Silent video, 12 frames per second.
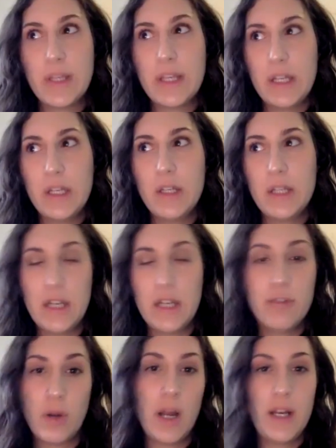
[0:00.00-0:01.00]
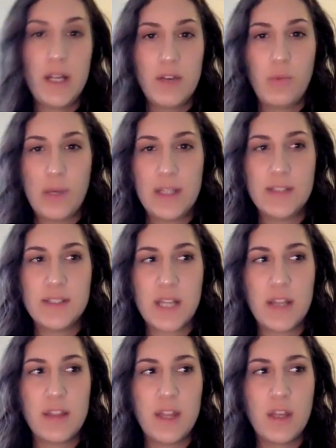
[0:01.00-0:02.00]
in a variety of ways,
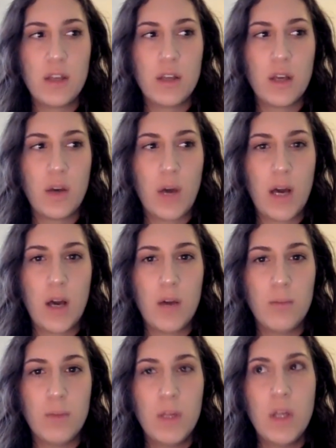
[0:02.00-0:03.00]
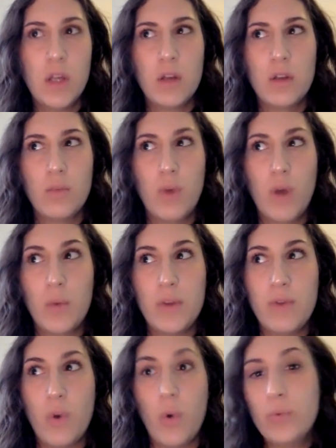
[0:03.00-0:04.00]
I think what
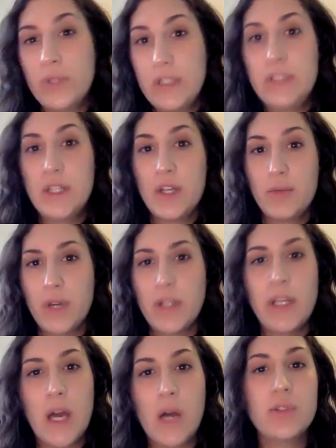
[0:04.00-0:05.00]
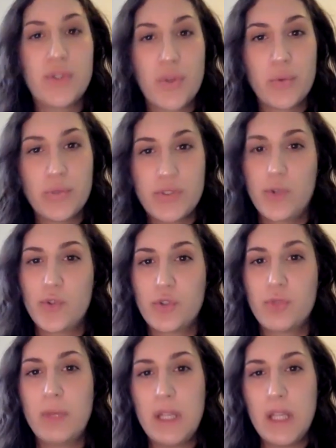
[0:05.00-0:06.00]
we've only done right now is through social
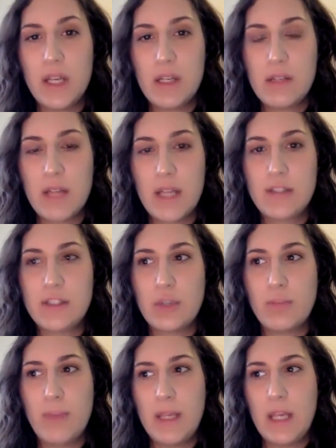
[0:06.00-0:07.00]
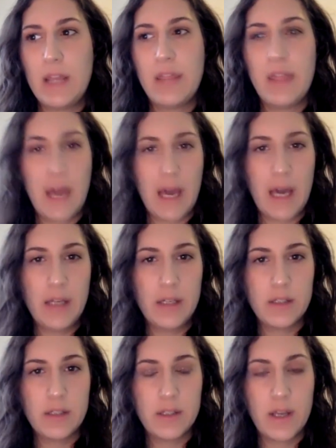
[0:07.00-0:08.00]
media, and so making that
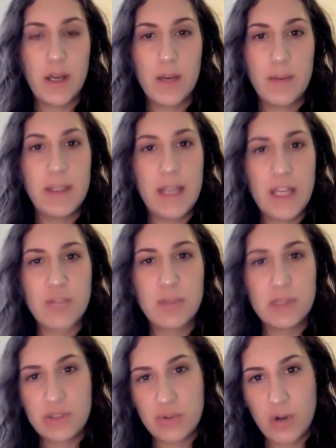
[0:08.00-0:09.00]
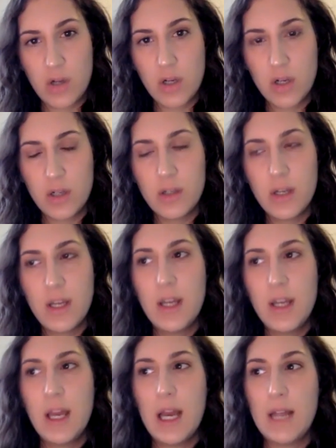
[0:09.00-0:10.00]
engagement stronger.
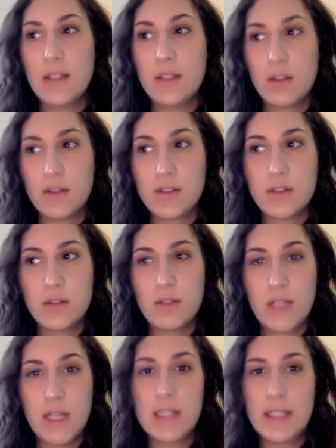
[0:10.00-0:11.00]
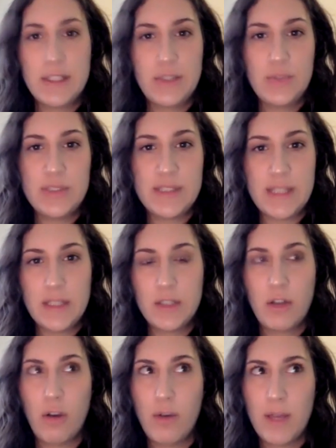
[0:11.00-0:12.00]
And then also, yeah, like you said,
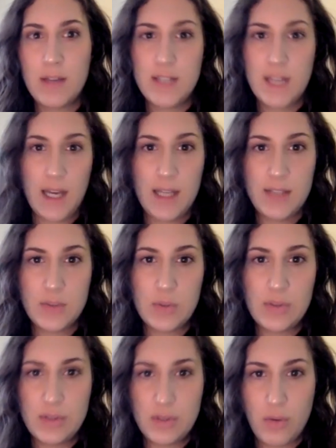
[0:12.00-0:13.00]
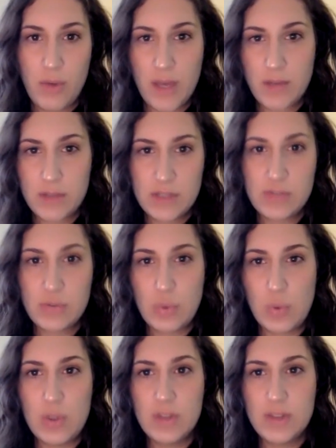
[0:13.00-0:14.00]
going out to high schools and going out to
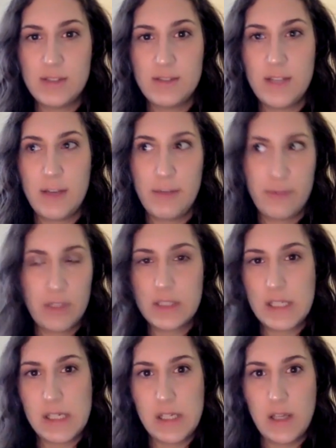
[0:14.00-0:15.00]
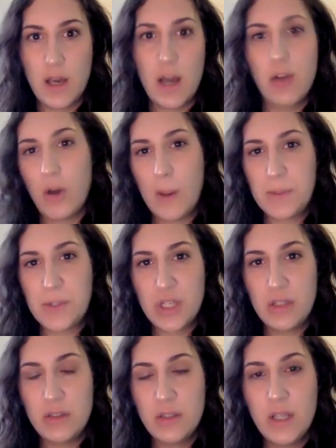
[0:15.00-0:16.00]
schools is definitely an
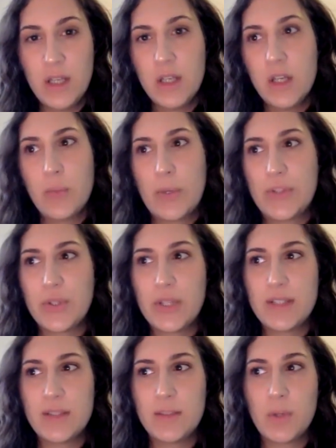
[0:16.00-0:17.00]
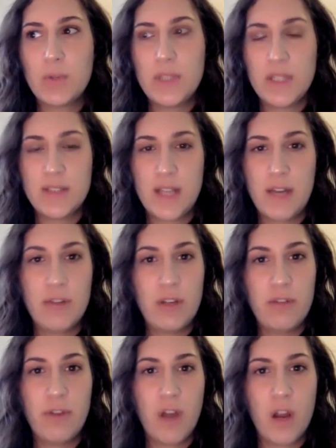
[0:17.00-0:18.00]
option. Rescue Lake Simcoe does have an
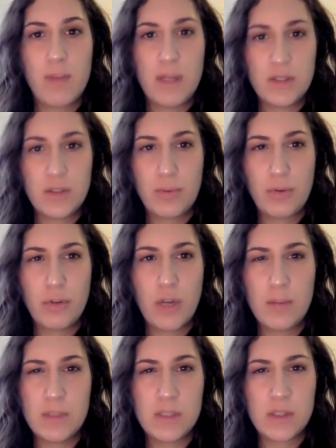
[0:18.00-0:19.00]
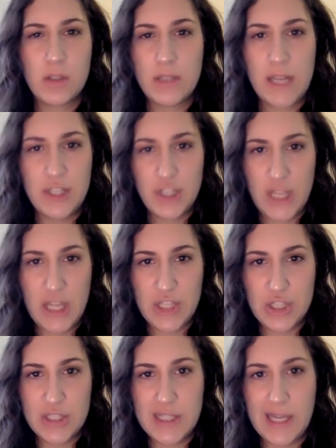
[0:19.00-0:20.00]
environmental program. It's called
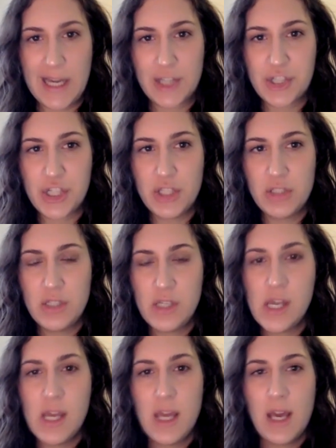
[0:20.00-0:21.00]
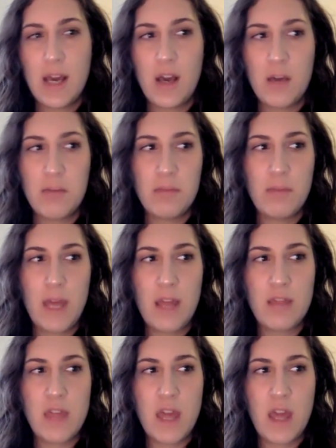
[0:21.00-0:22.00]
Education to Action, and
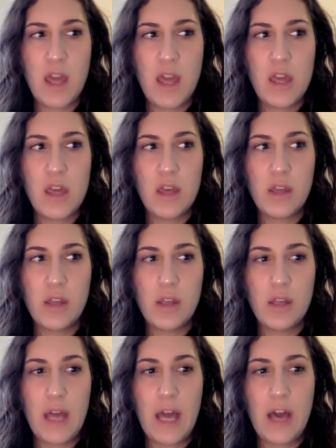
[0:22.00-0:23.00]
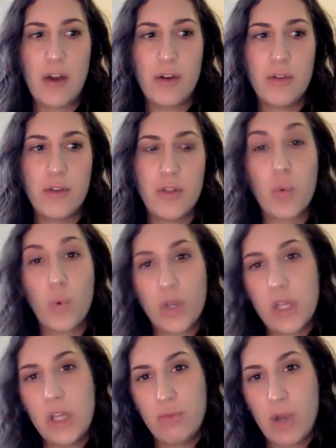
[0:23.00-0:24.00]
they're
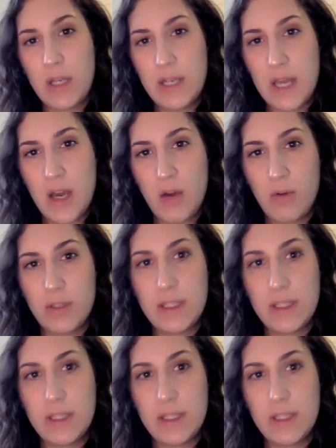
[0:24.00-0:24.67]
working right now on